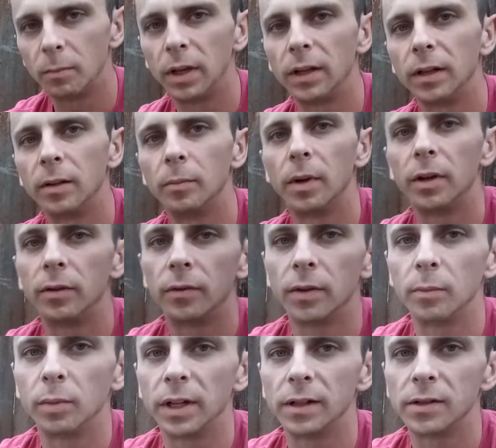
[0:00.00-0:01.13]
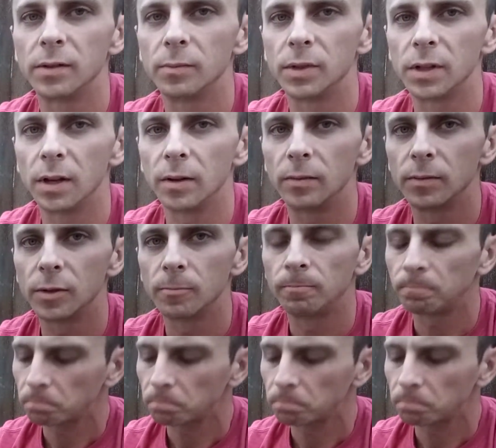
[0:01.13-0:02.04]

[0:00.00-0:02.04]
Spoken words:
making it better for the plants themselves.